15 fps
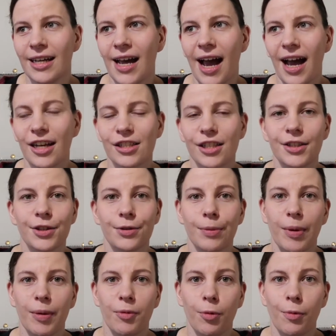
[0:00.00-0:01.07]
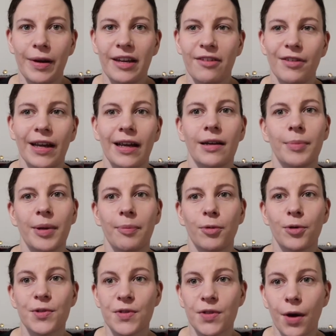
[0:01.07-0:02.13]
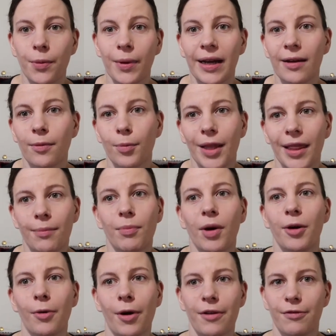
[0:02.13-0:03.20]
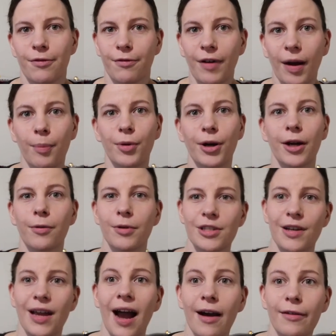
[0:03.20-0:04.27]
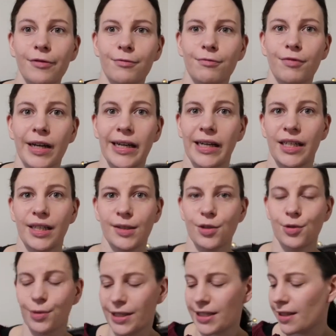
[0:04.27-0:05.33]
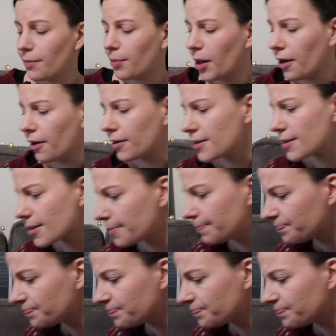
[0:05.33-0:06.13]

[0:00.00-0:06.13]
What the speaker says: actually do a bit more weaving and a bit more sewing with my woven fabric, which I have really enjoyed in the past.